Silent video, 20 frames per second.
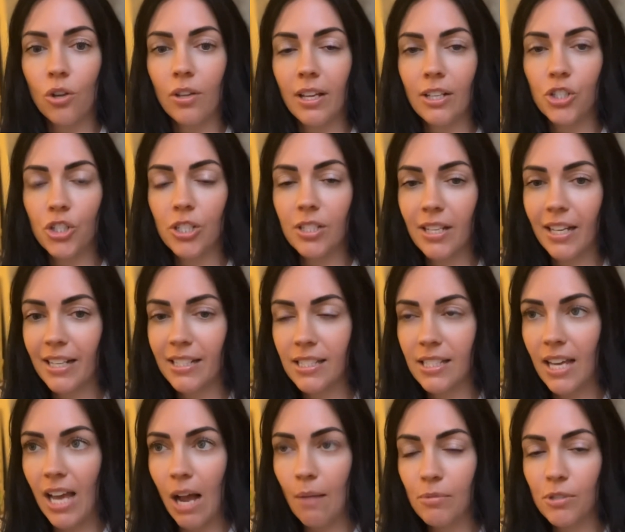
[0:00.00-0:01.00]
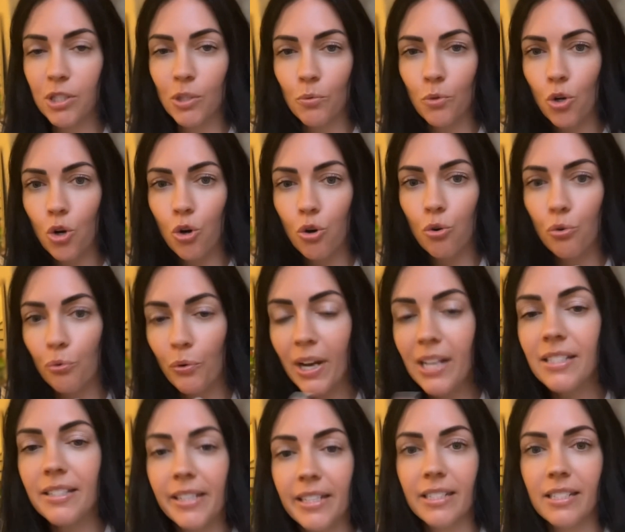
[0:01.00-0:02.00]
she's like, it's the absolute
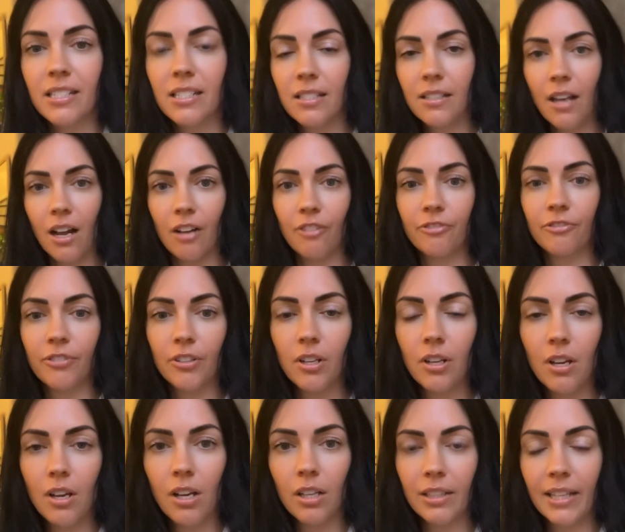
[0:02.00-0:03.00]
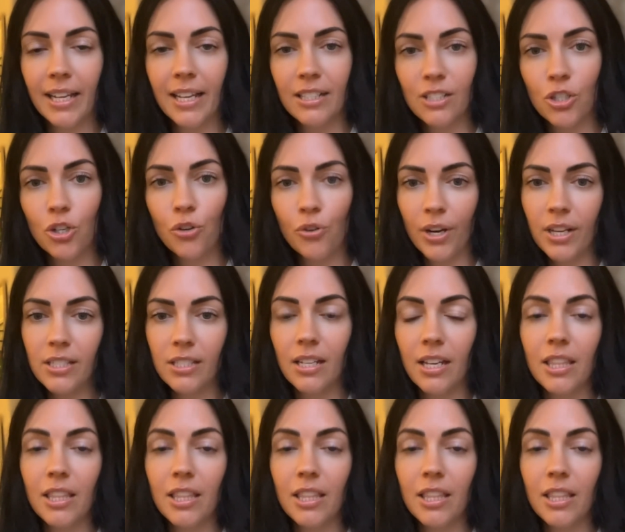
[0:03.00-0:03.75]
craziest stuff. Like, it's crazy.